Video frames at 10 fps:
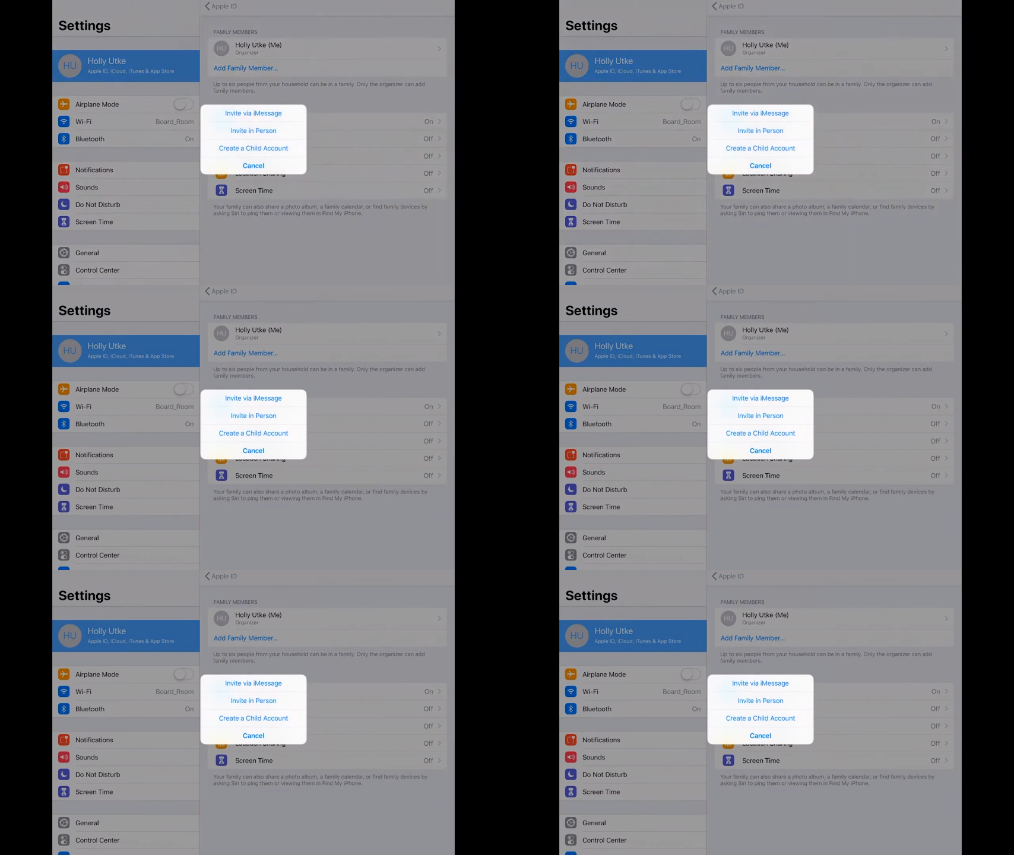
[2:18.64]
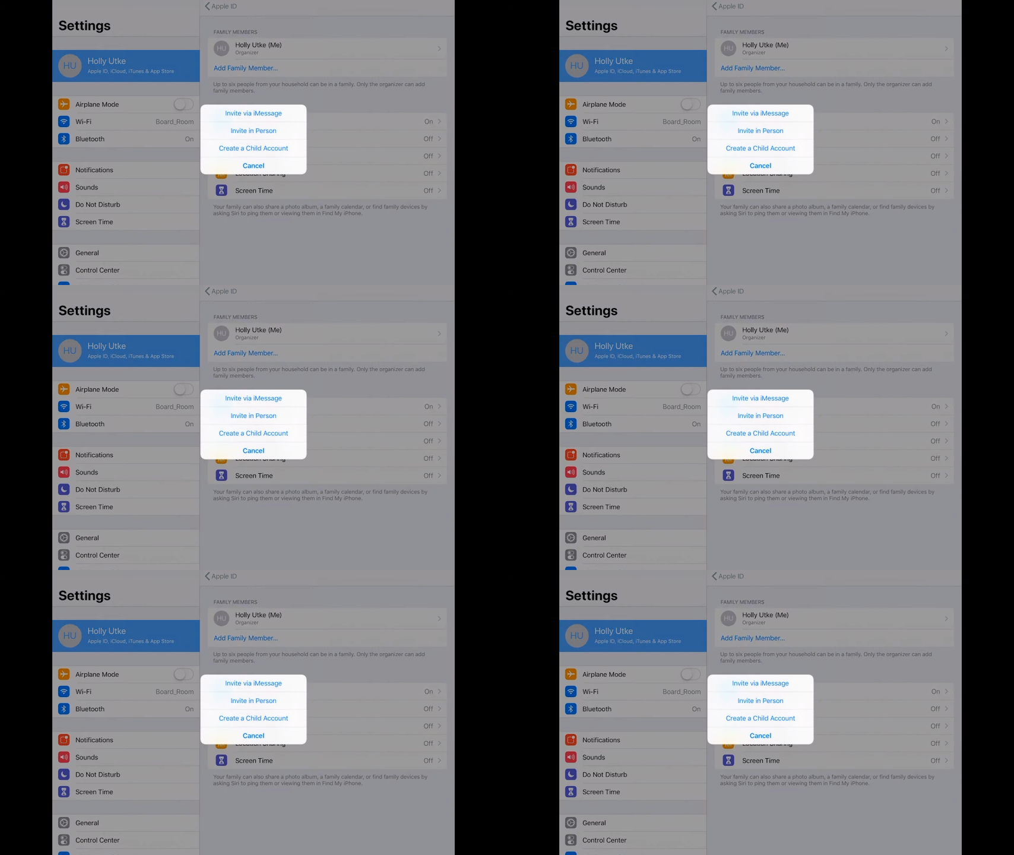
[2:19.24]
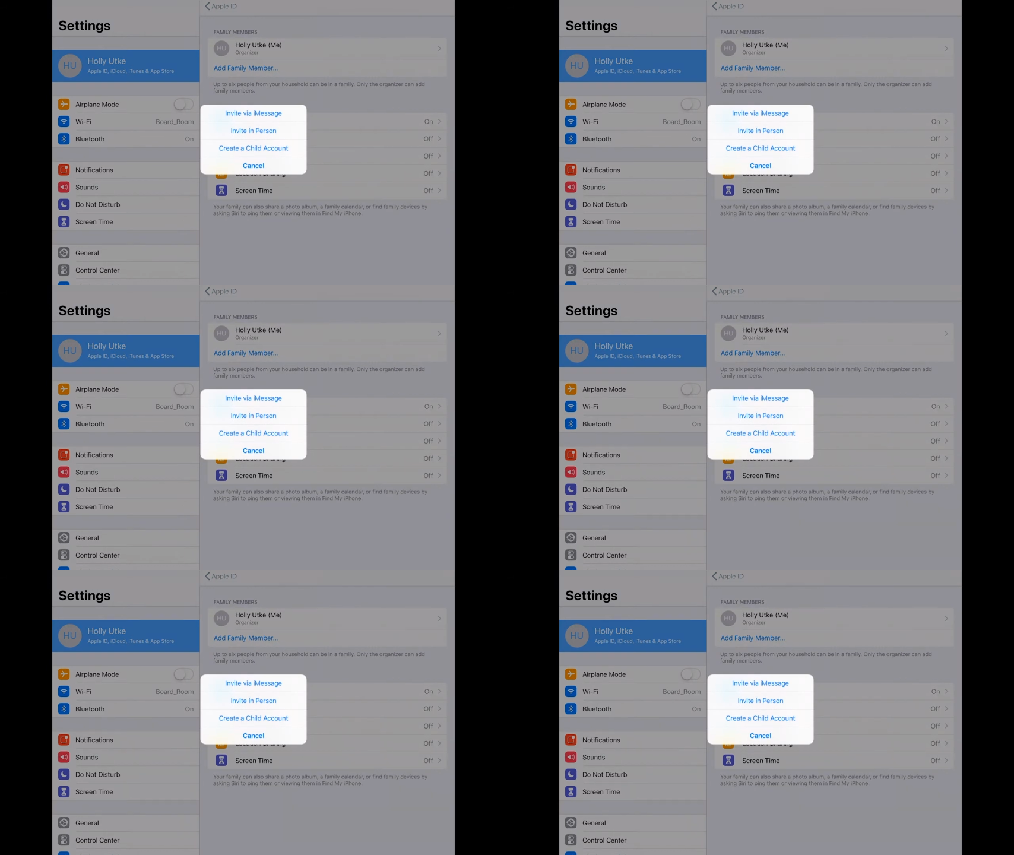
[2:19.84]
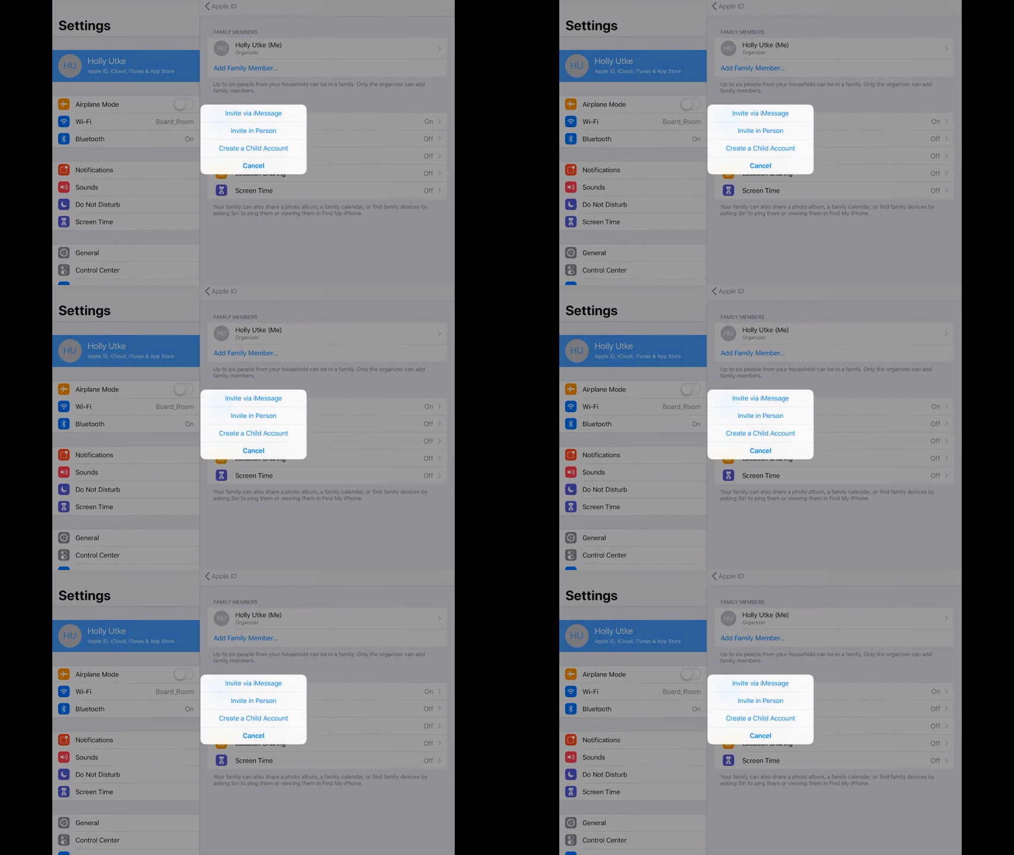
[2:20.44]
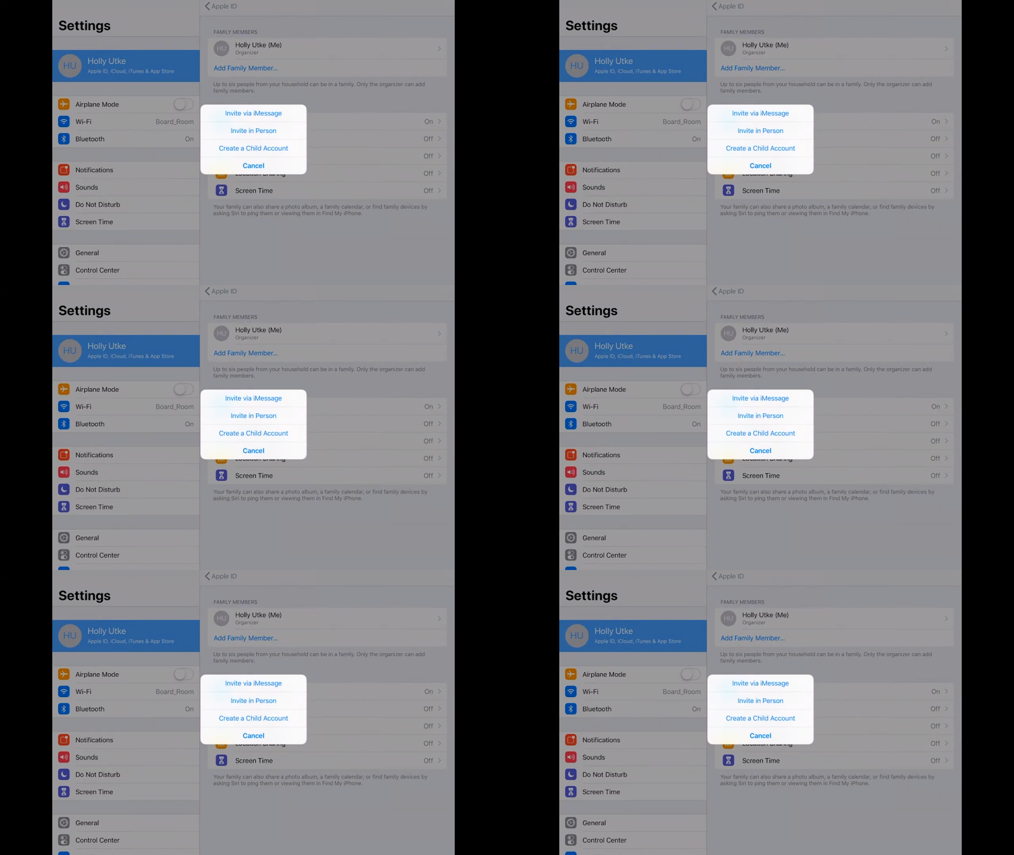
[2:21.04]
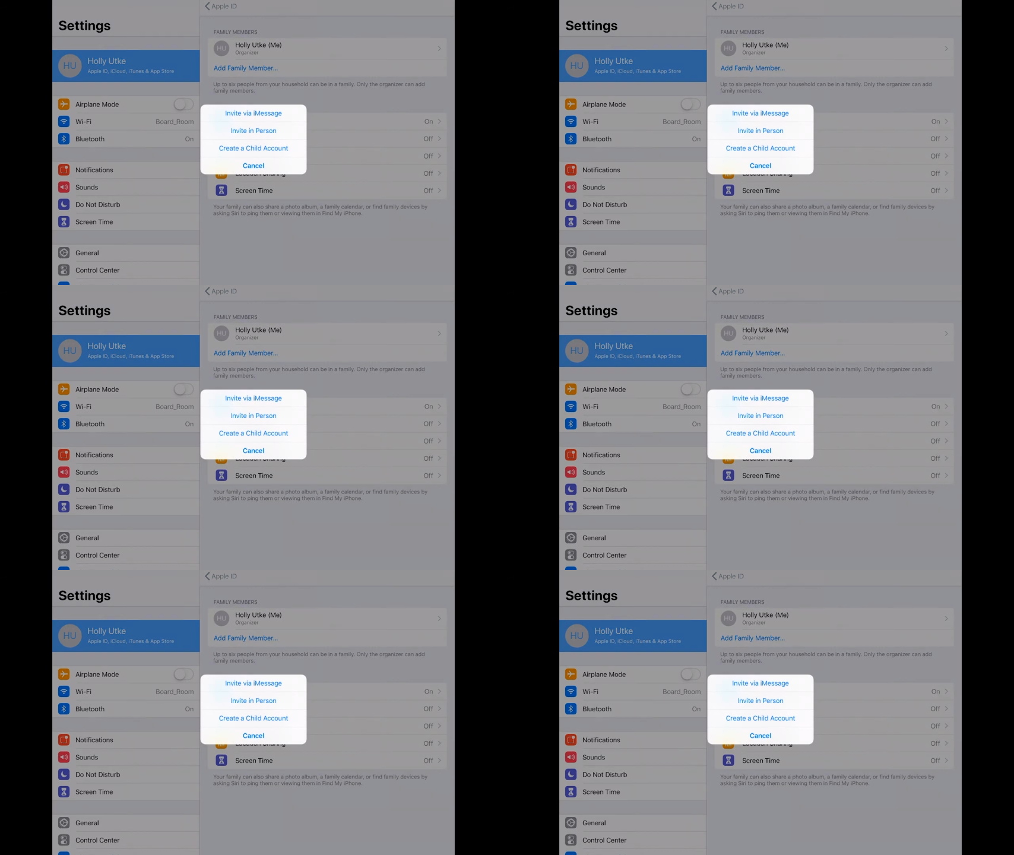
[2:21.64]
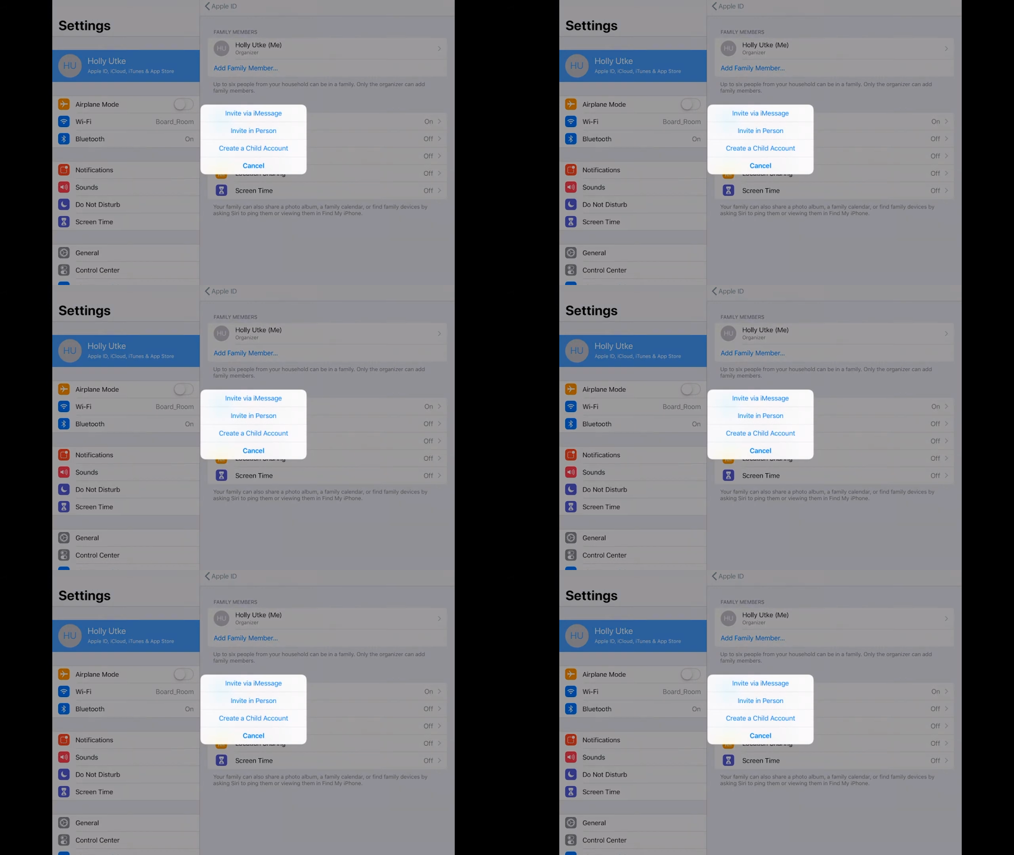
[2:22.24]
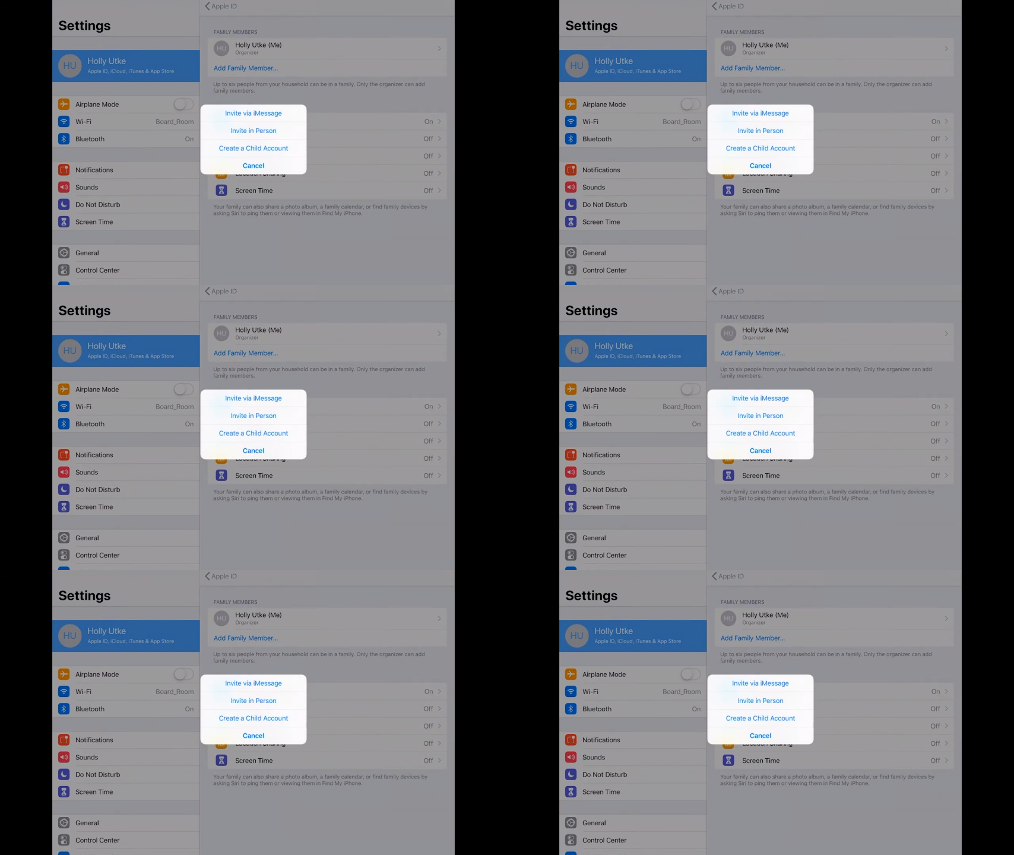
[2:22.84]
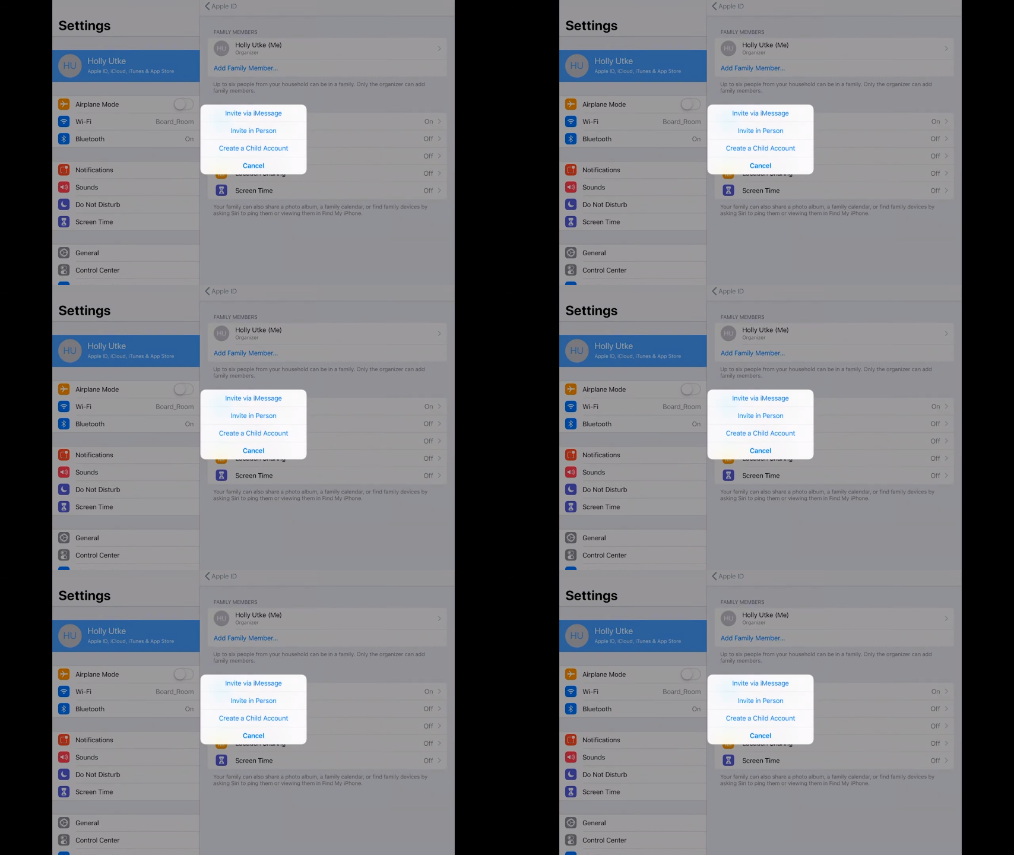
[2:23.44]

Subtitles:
Nobody's mouth can be seen.